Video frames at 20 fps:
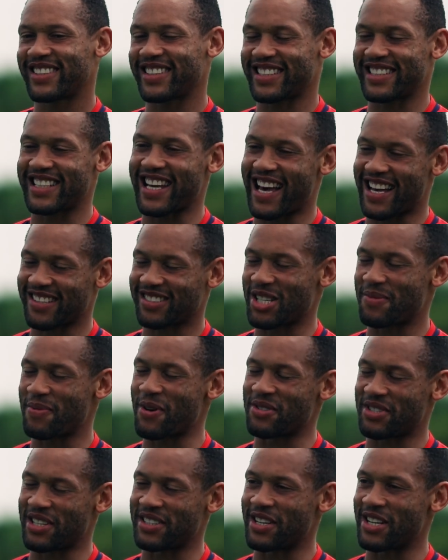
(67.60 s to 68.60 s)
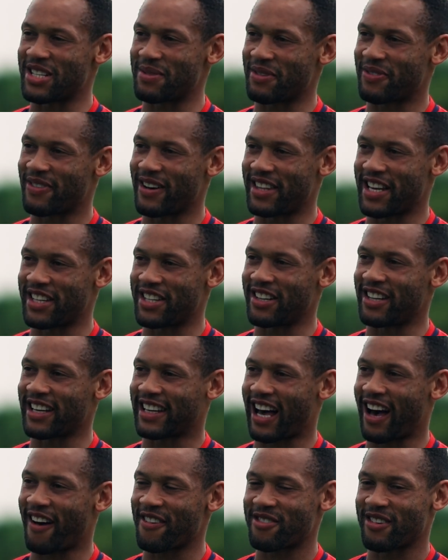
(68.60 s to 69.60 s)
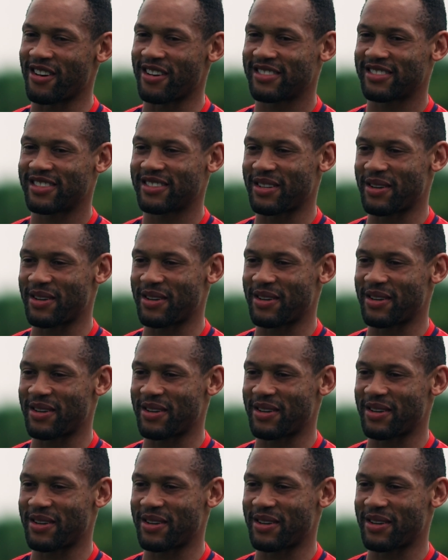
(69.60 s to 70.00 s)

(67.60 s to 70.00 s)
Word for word: yes, I suppose they do, to be fair. They do look after us.